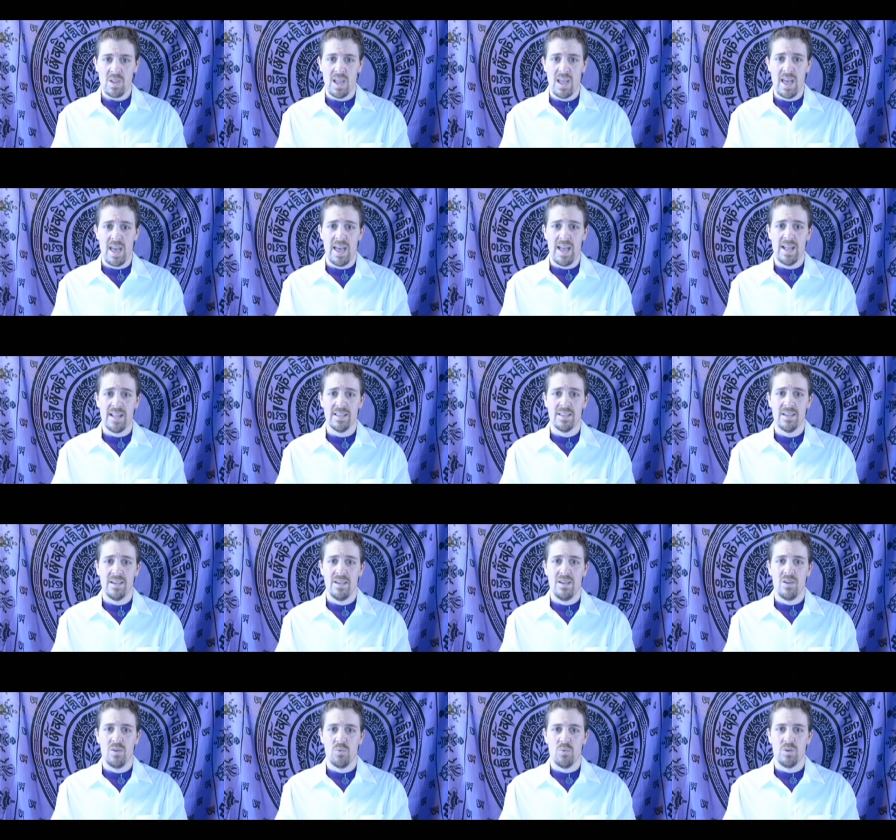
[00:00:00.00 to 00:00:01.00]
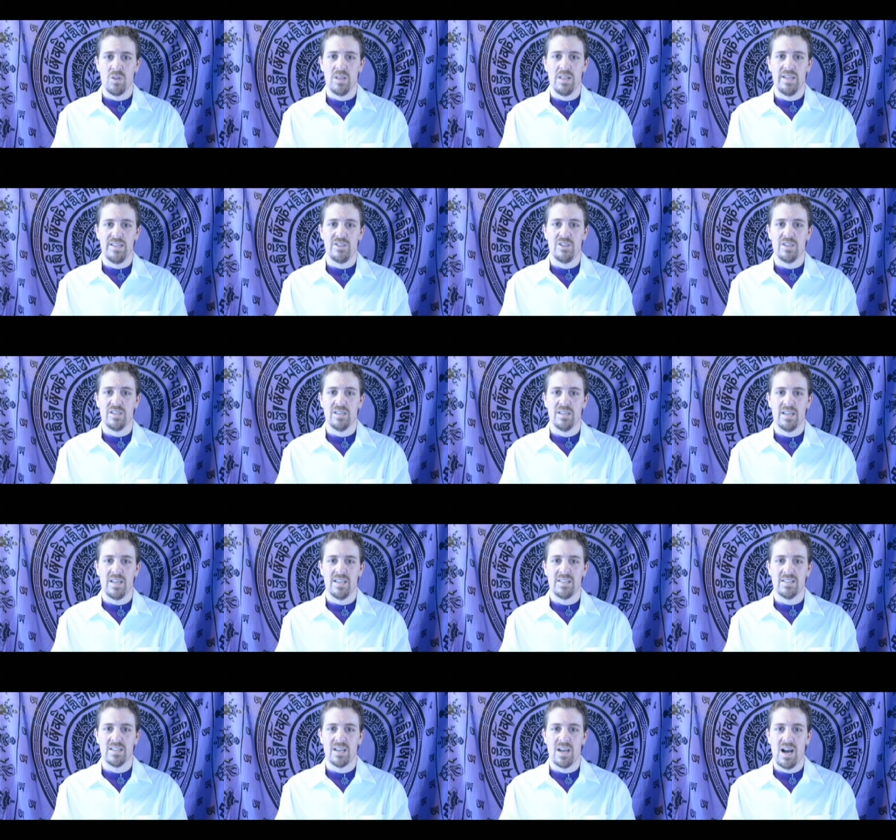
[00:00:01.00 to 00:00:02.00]
and religion
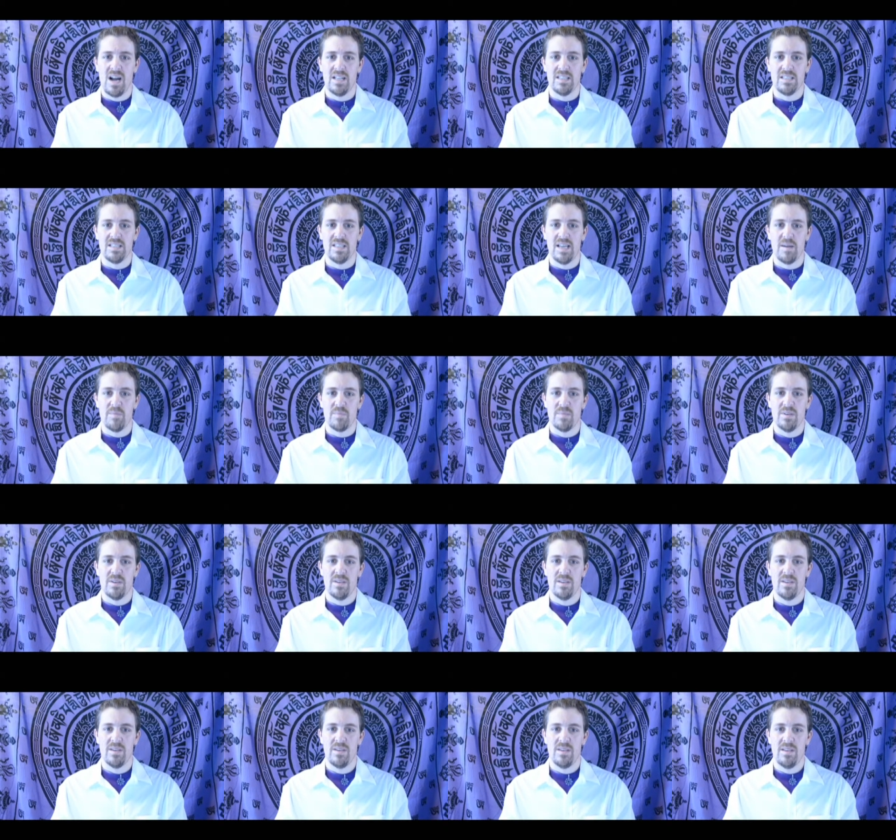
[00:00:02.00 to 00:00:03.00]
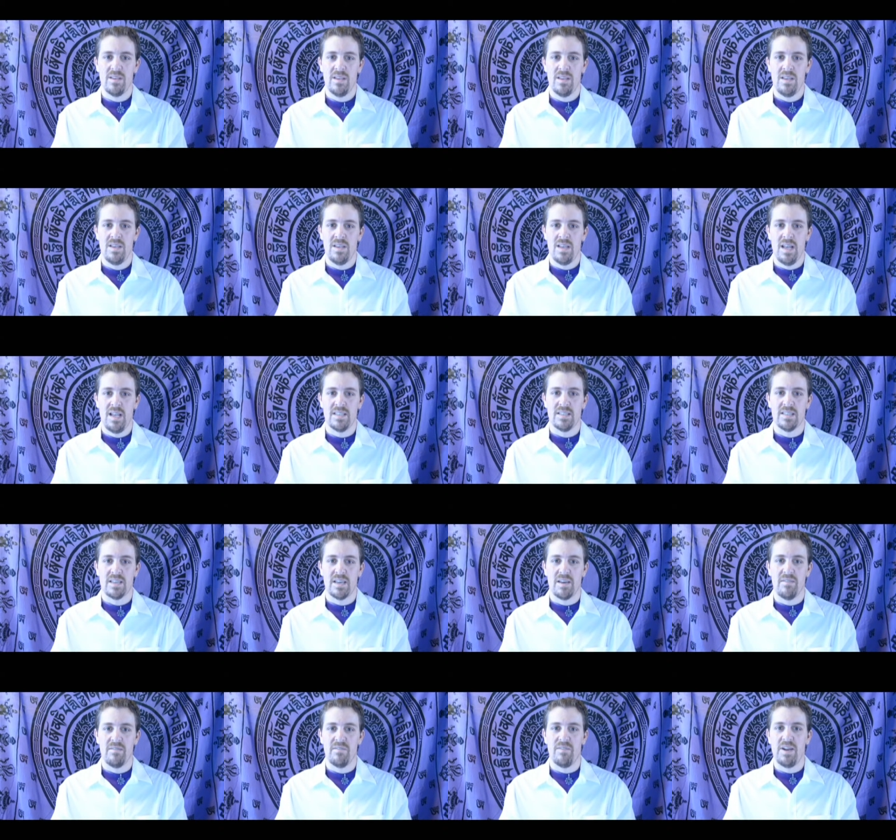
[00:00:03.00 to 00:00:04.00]
is a concept. It's a
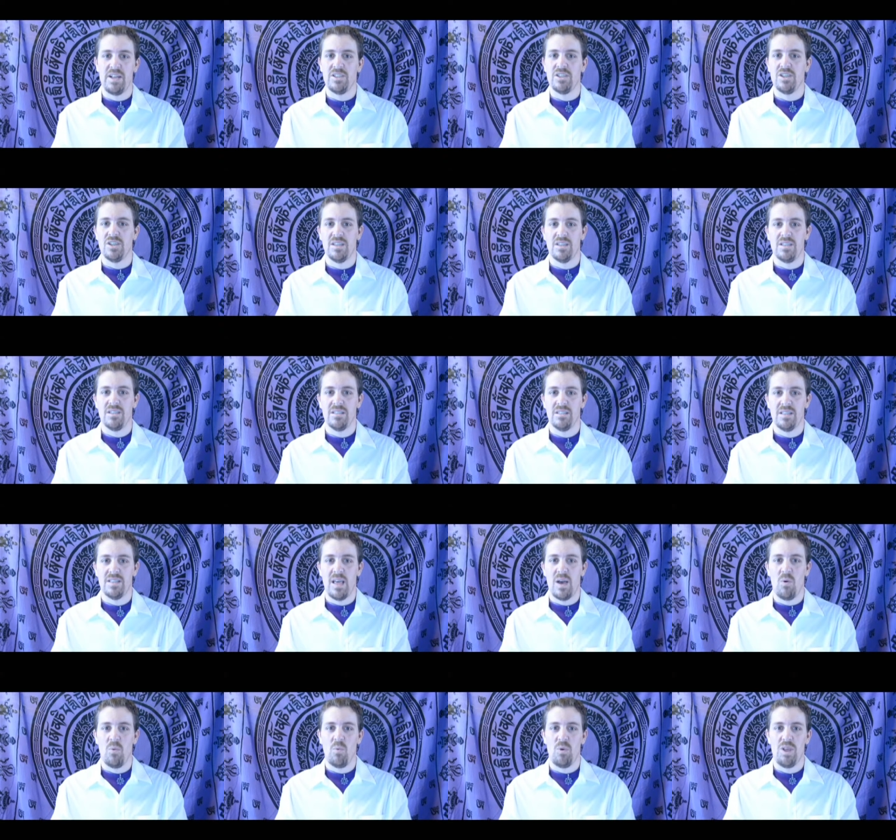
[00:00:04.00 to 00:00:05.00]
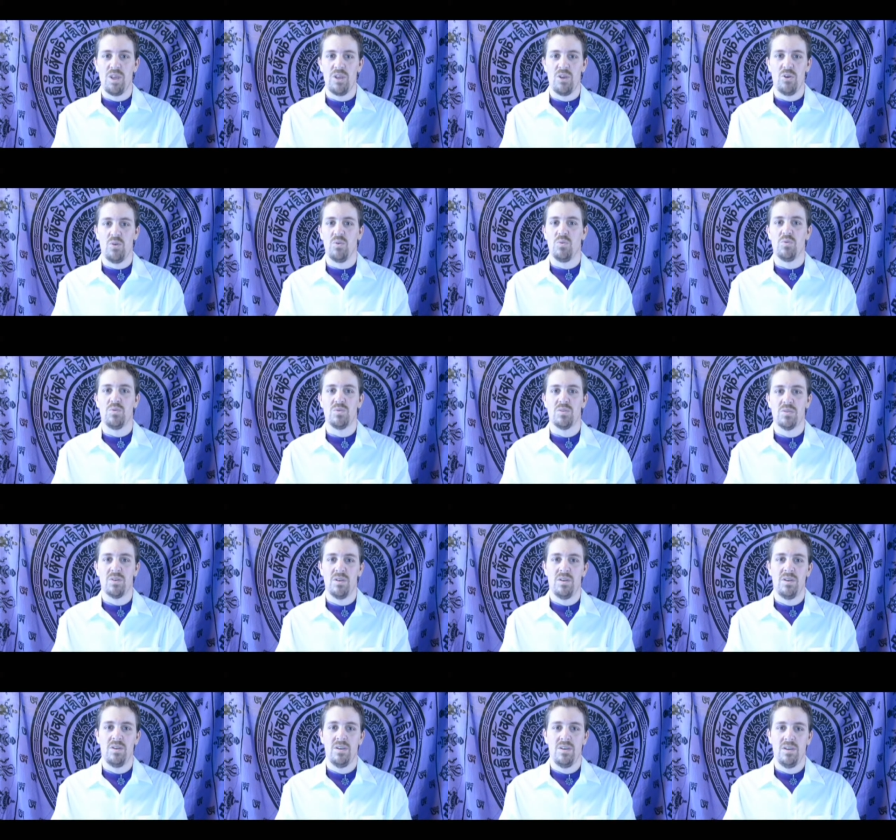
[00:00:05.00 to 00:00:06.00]
convention that we use
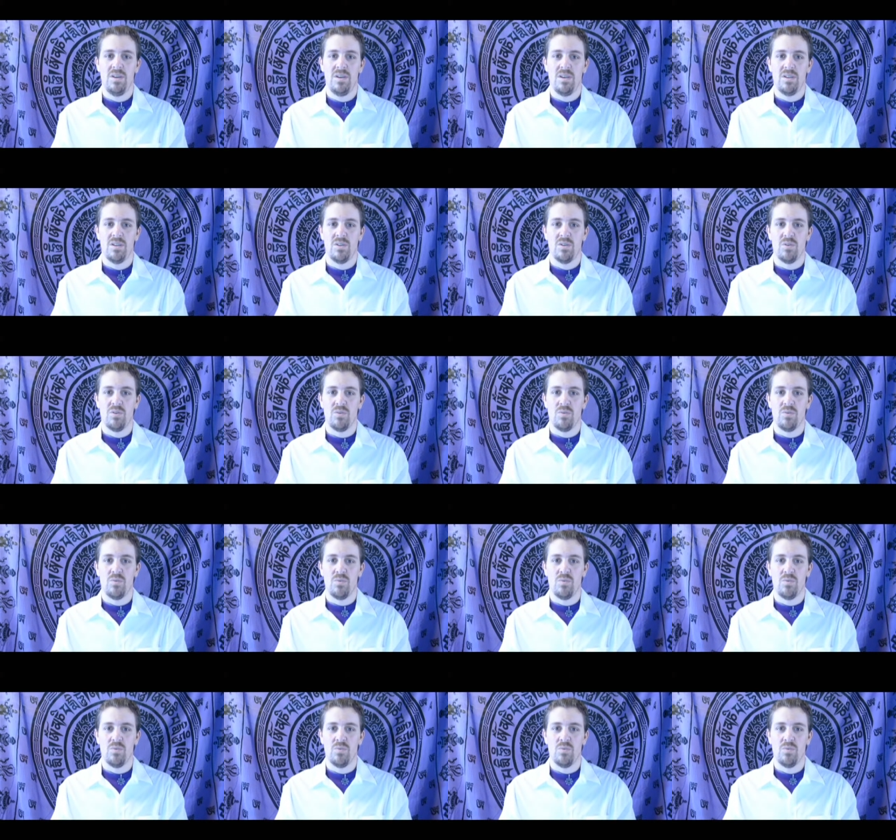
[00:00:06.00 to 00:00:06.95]
to